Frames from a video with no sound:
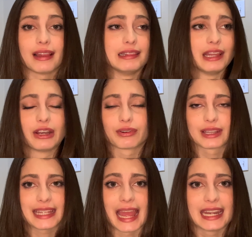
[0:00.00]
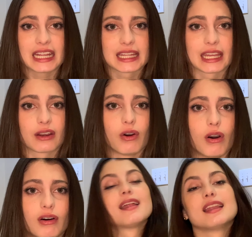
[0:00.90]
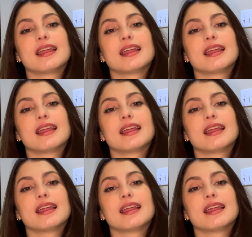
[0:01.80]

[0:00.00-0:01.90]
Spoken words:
literally anything at all. And